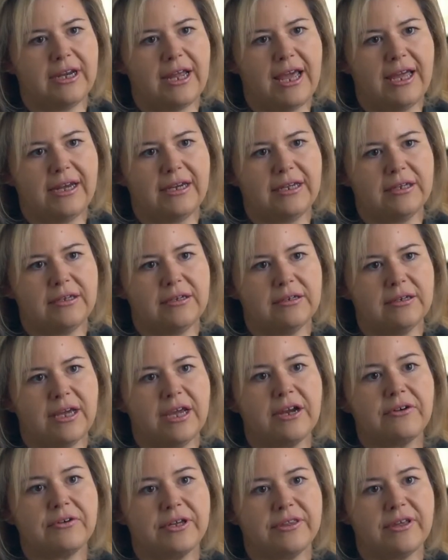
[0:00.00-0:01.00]
in any
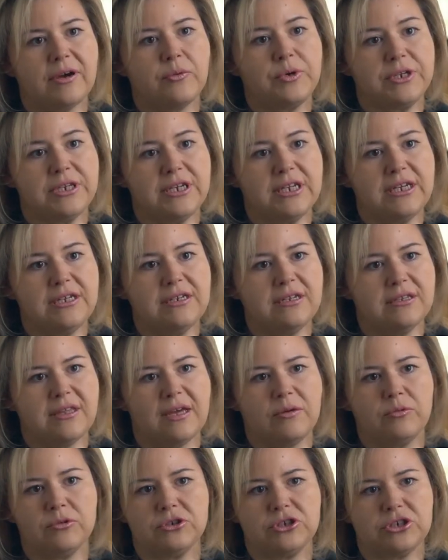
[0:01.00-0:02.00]
area that we need, and
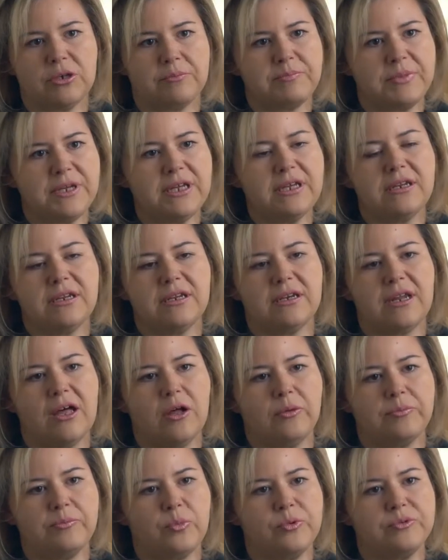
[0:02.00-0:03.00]
they will jump in and
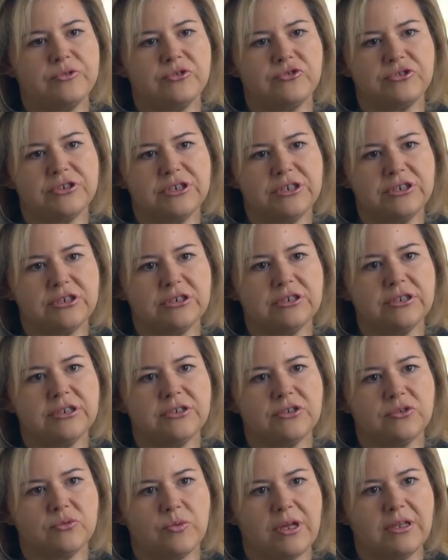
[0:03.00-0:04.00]
help strategically
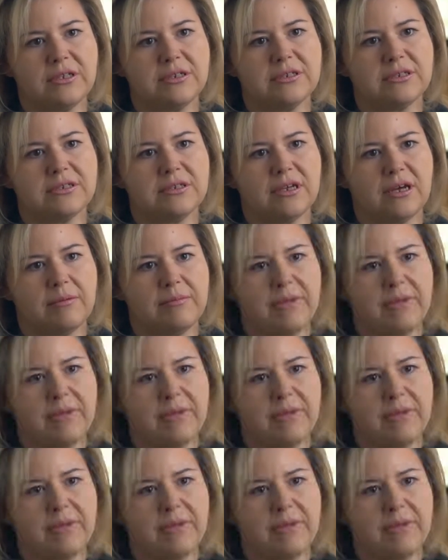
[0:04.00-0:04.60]
as well as